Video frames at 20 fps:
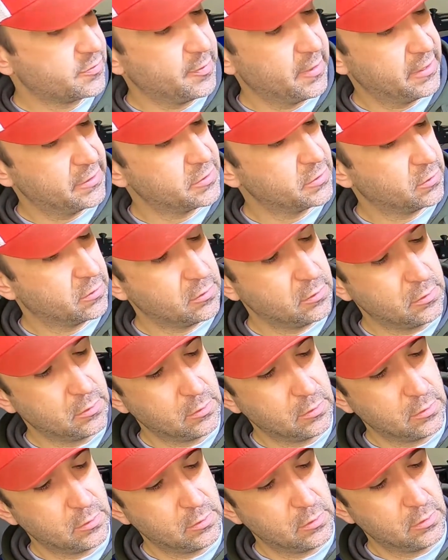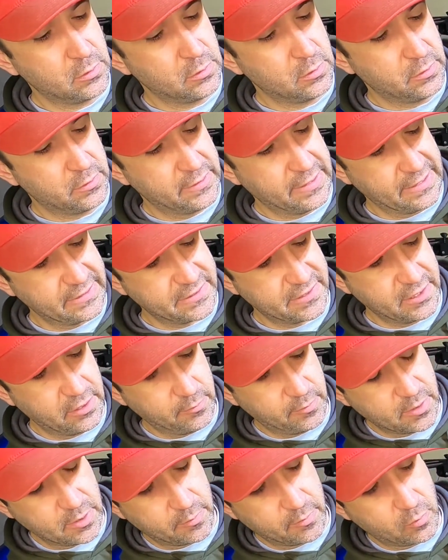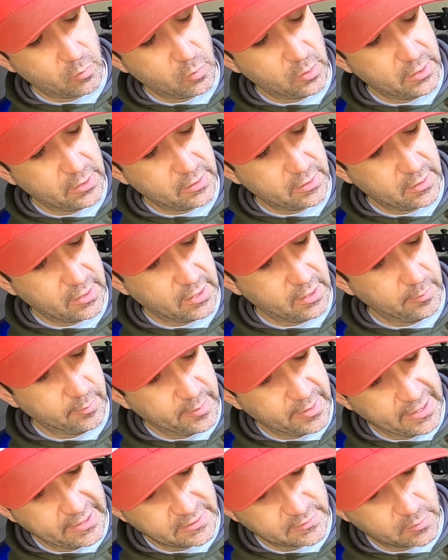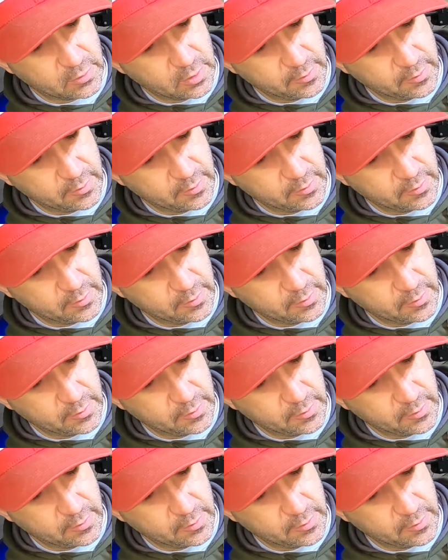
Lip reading: special. That's teamed up with a Bass